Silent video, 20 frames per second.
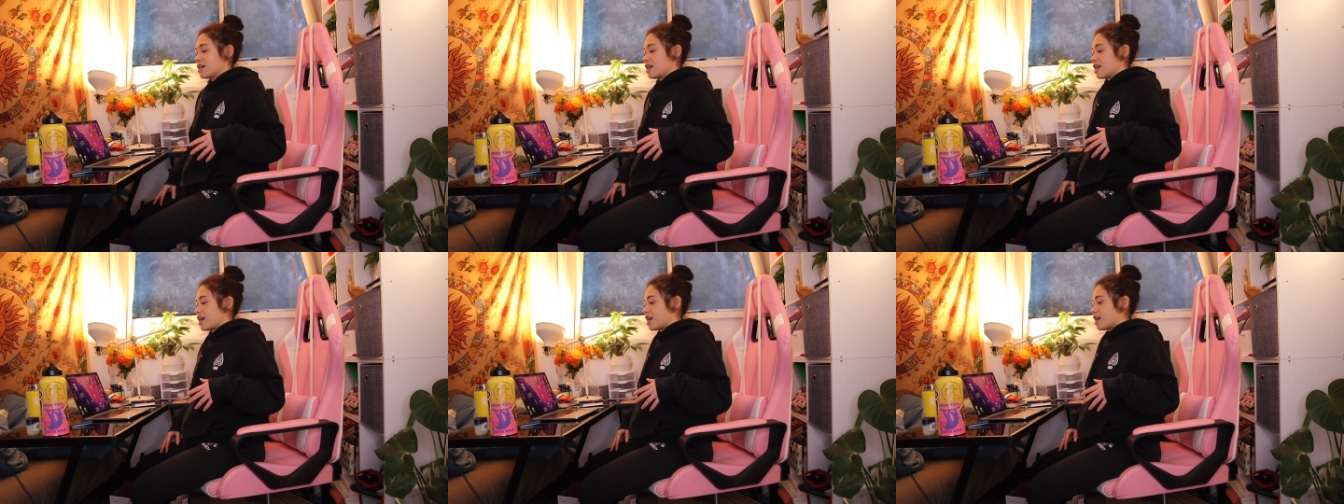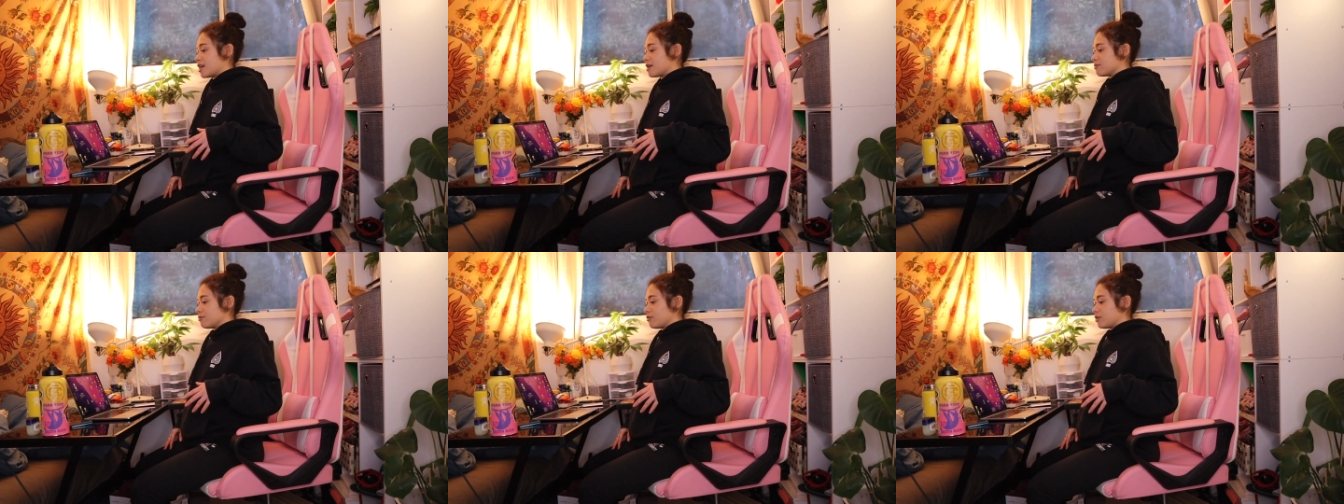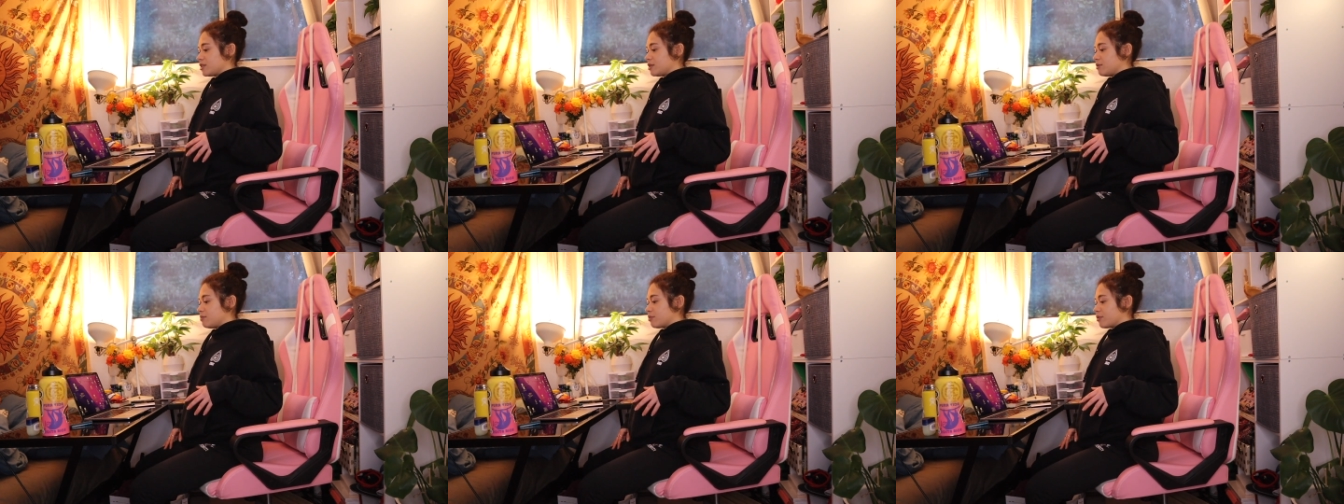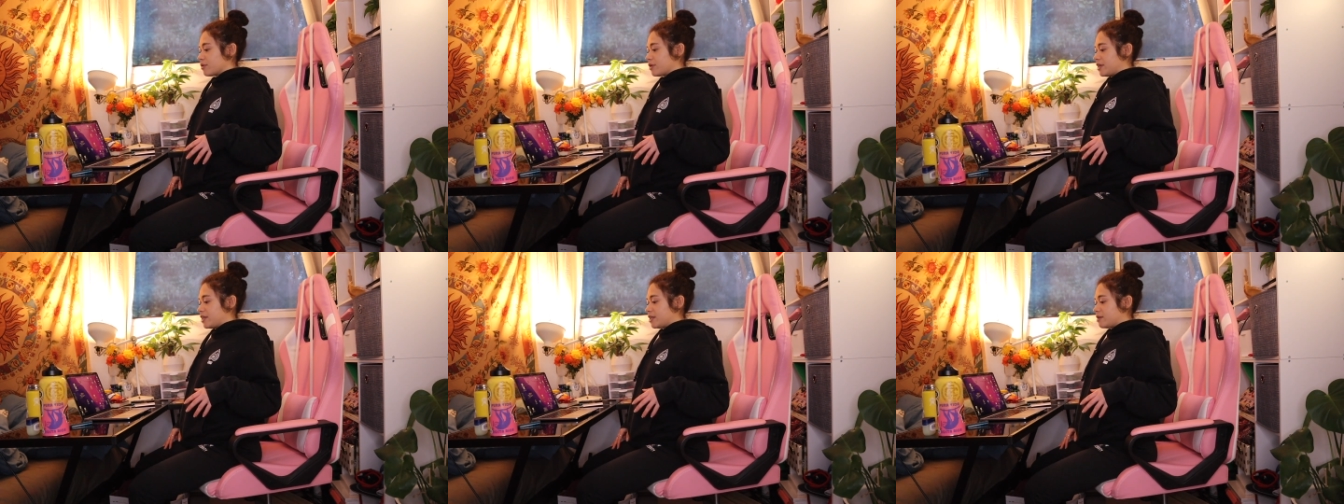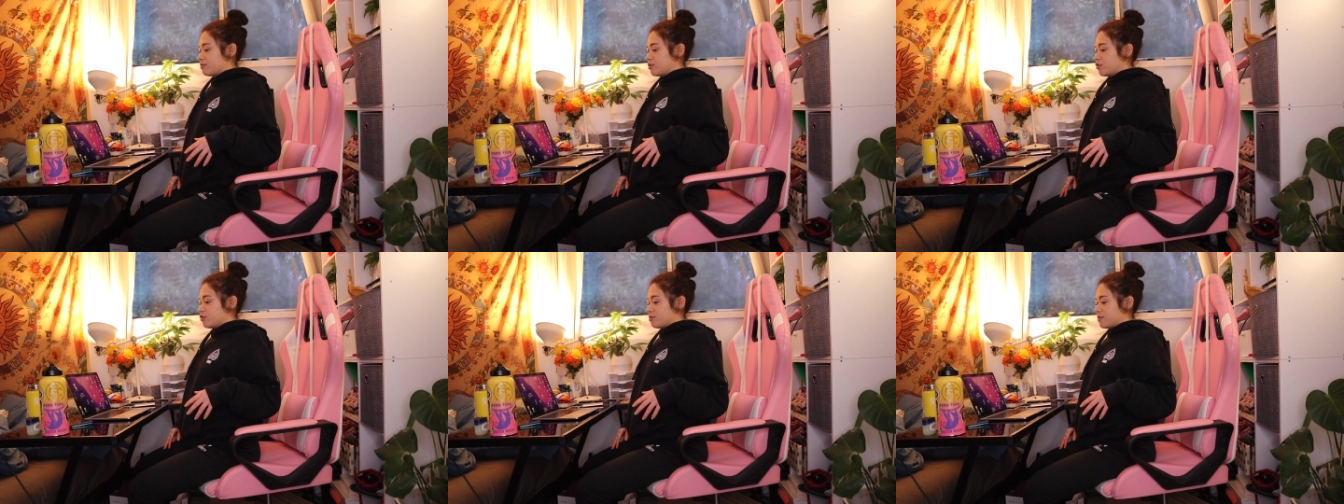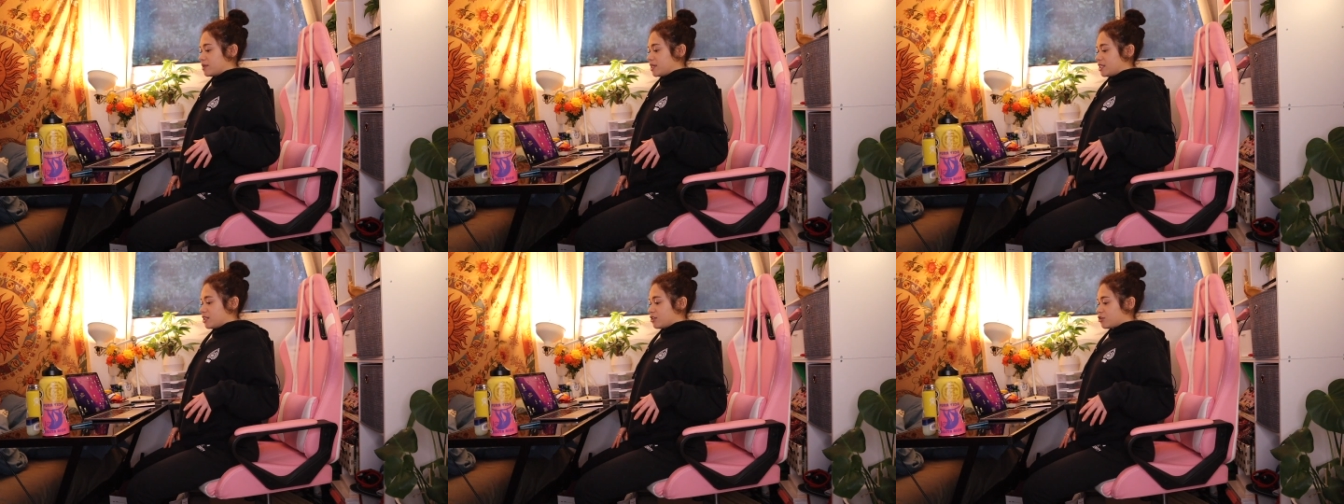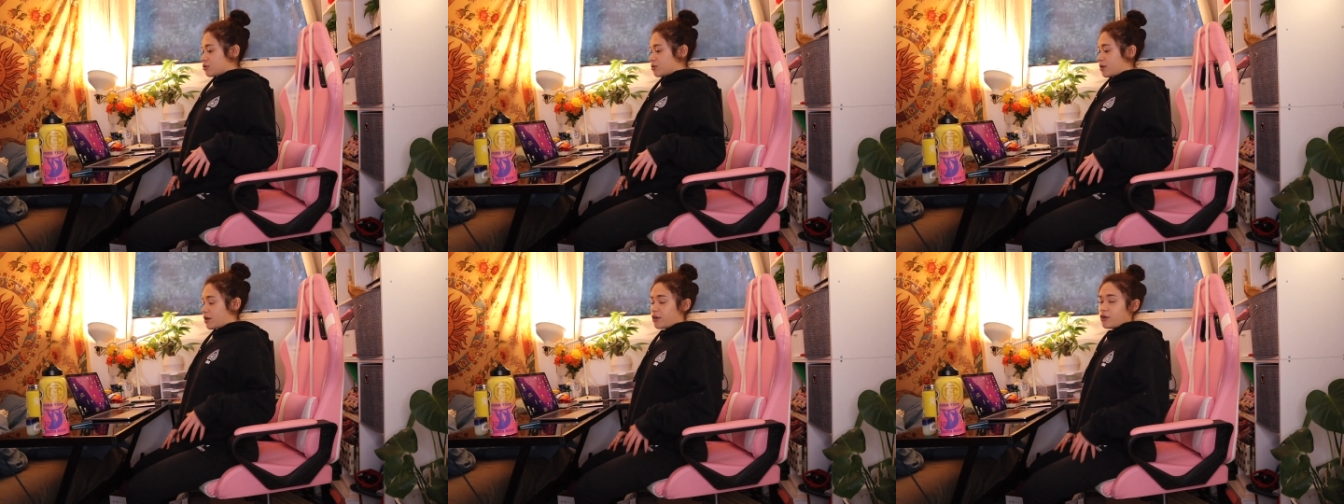really bring movement
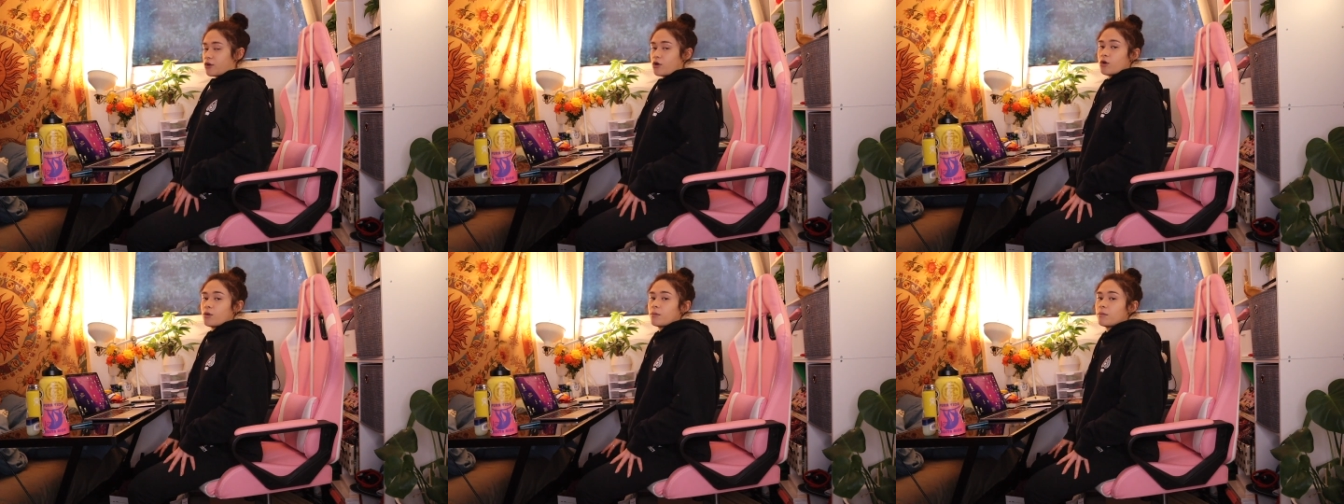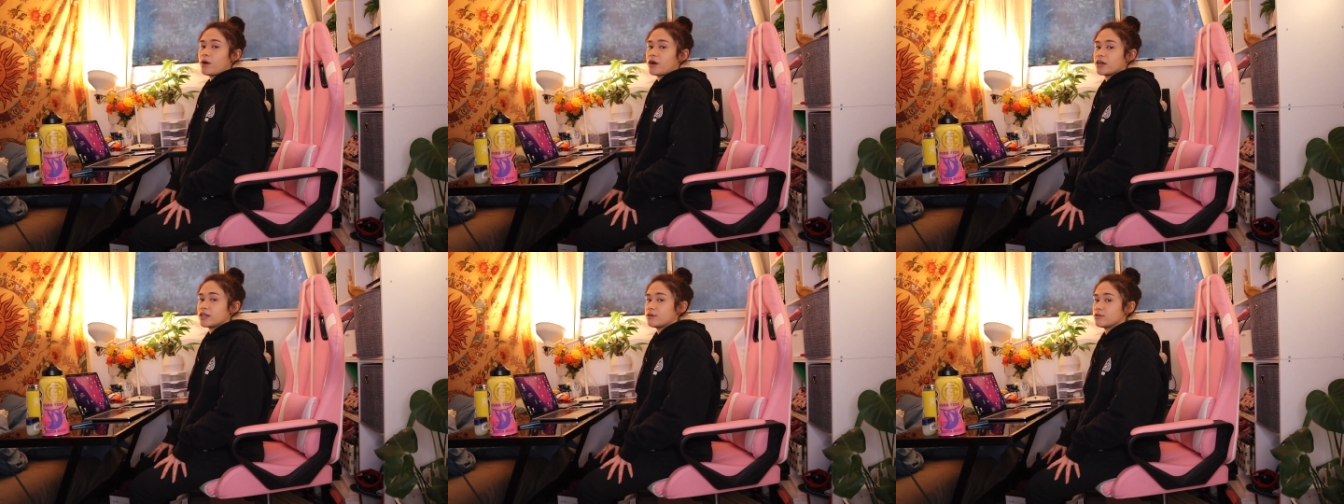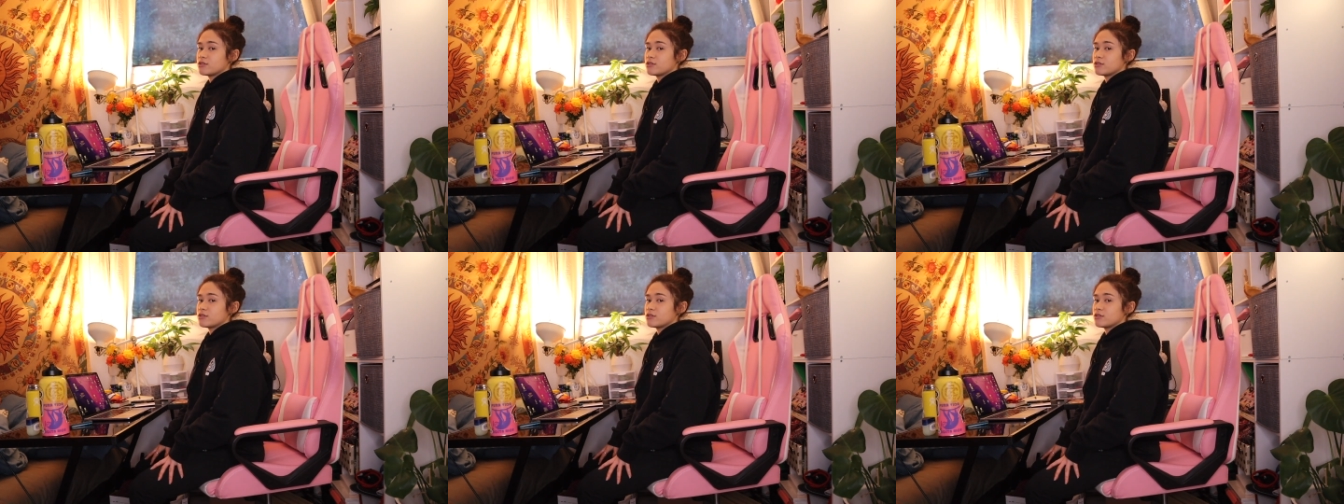throughout your whole body,